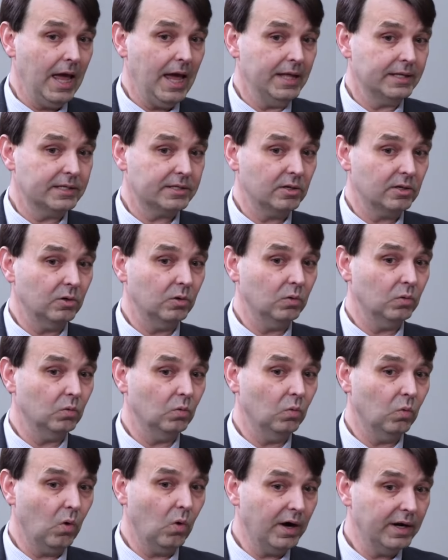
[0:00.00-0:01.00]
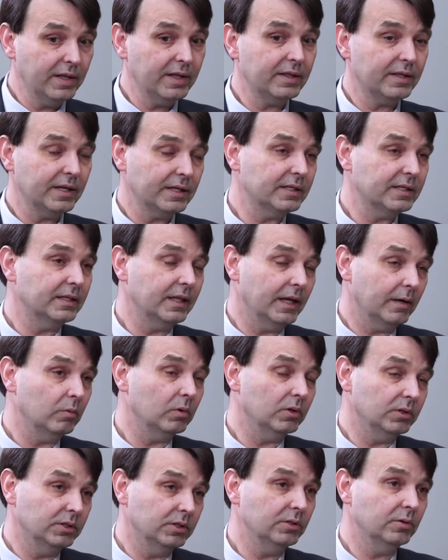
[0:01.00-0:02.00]
And so one of the things that they
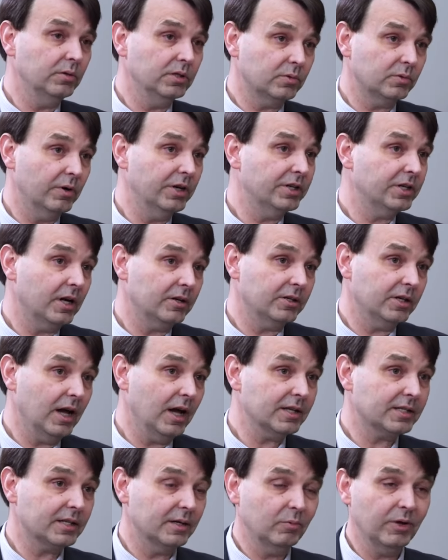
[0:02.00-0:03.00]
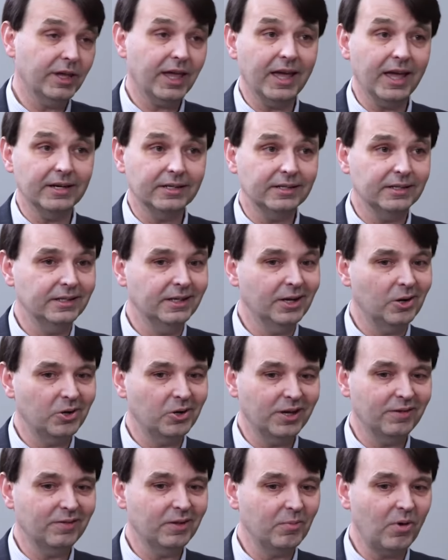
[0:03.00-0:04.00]
will do is reach out to us, and we can't,
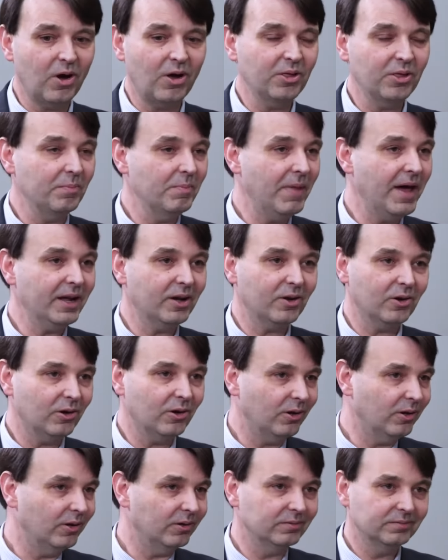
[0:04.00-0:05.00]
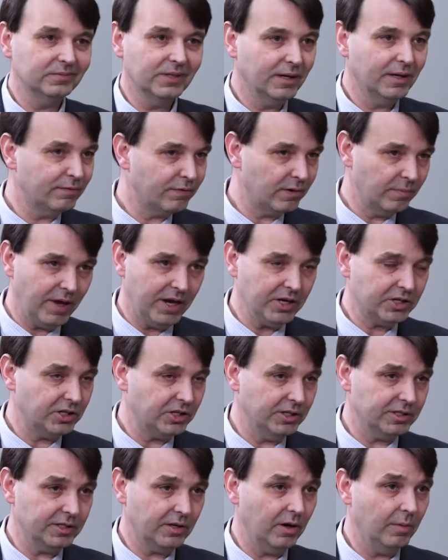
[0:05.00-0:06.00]
give them all the medical
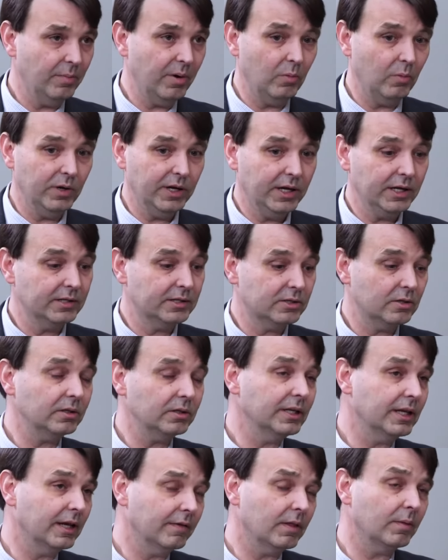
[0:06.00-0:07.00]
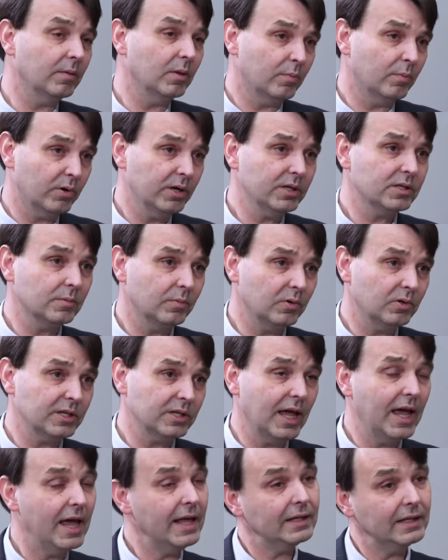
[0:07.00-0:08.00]
information, et cetera, but we can certainly give them the principles
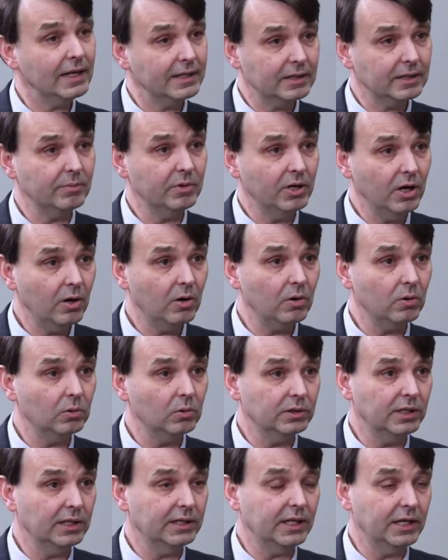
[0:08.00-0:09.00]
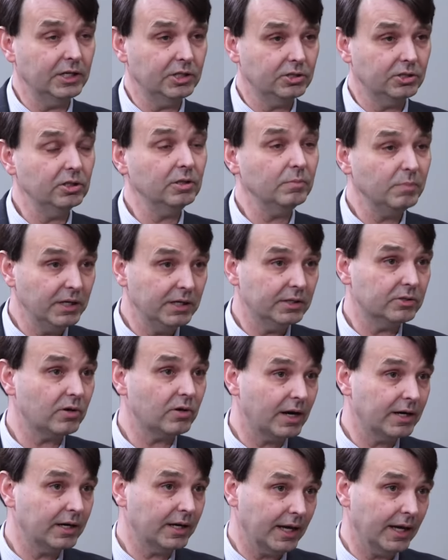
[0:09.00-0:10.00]
and let them know that they should be
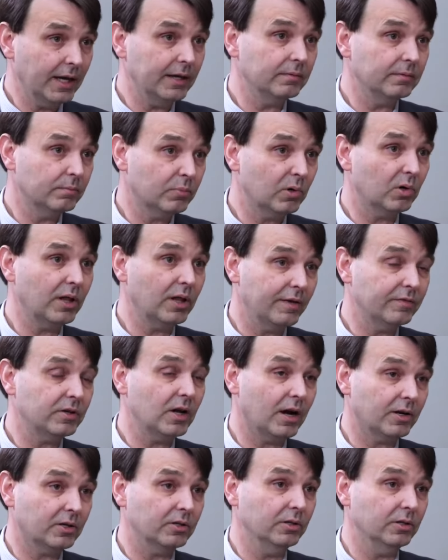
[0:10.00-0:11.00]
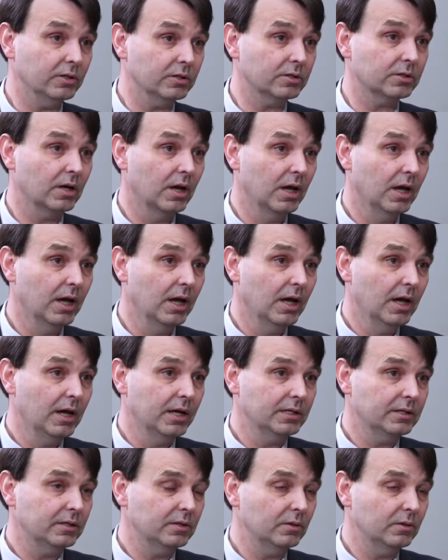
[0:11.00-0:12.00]
trying to get pro-life doctors
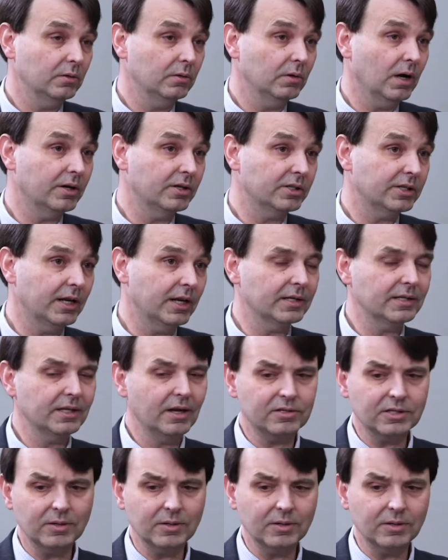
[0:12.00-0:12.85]
to understand.